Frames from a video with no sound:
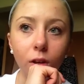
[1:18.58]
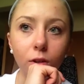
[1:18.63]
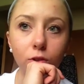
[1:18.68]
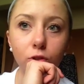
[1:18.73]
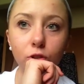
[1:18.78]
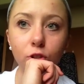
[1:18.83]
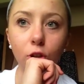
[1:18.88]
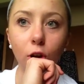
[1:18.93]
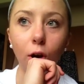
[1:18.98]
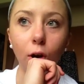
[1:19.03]

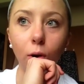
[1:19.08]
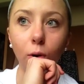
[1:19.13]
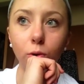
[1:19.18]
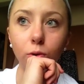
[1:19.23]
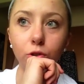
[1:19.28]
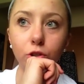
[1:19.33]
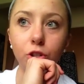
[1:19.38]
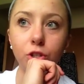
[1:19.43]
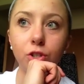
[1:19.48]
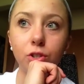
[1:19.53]
So
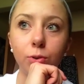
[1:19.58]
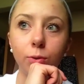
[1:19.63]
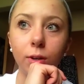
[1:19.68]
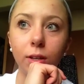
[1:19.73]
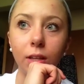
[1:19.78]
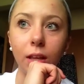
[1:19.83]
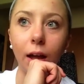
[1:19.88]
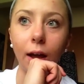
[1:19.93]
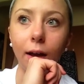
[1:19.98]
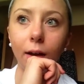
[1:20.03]
just
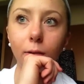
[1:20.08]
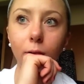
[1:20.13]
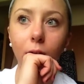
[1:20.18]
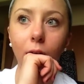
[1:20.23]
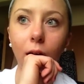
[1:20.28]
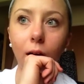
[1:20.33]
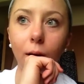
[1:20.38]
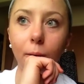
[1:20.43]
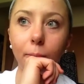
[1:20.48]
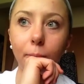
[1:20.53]
doing that
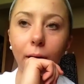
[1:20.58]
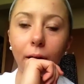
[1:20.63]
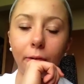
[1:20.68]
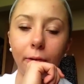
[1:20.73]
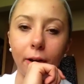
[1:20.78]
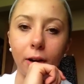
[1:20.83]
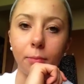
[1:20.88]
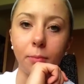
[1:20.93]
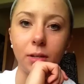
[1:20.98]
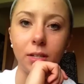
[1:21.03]
by
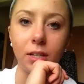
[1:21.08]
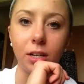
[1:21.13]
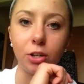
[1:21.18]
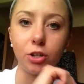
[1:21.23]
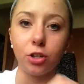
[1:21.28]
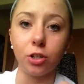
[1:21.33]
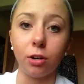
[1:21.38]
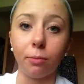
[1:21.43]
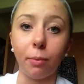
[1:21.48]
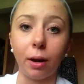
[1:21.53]

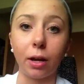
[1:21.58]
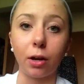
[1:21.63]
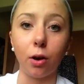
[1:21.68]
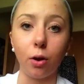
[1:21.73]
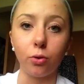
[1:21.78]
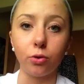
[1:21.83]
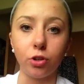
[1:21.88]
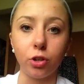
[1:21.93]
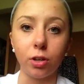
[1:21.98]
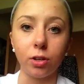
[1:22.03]
recommendation of my
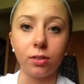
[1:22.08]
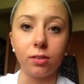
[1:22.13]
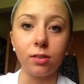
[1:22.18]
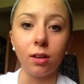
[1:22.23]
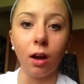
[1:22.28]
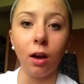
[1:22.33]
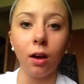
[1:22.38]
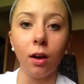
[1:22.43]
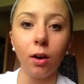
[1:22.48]
coaches